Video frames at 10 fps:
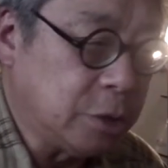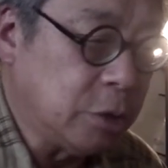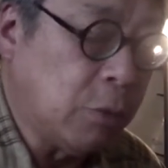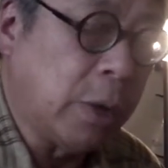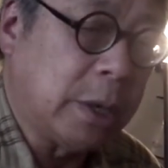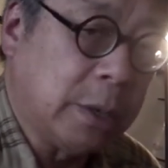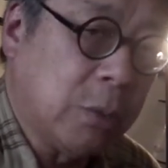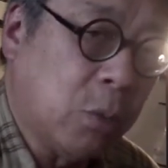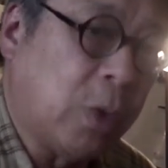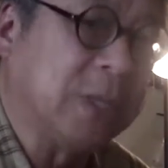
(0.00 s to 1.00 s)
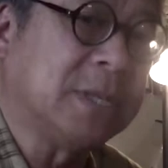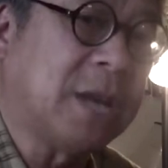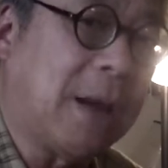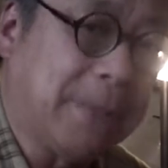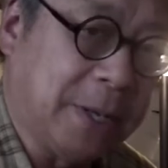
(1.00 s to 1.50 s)
know what one
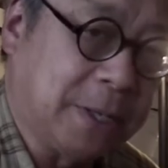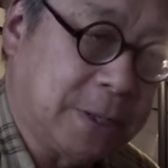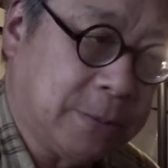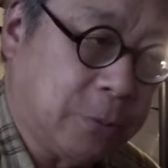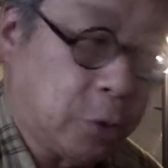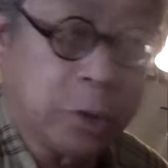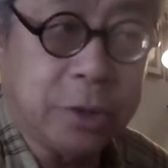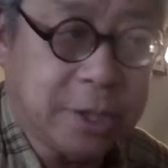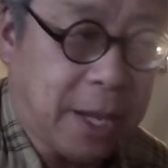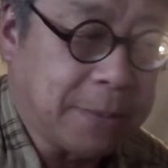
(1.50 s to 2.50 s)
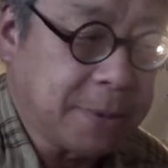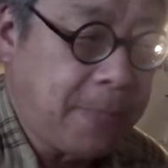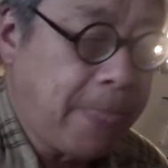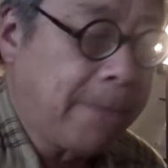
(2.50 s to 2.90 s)
stop is or two stops.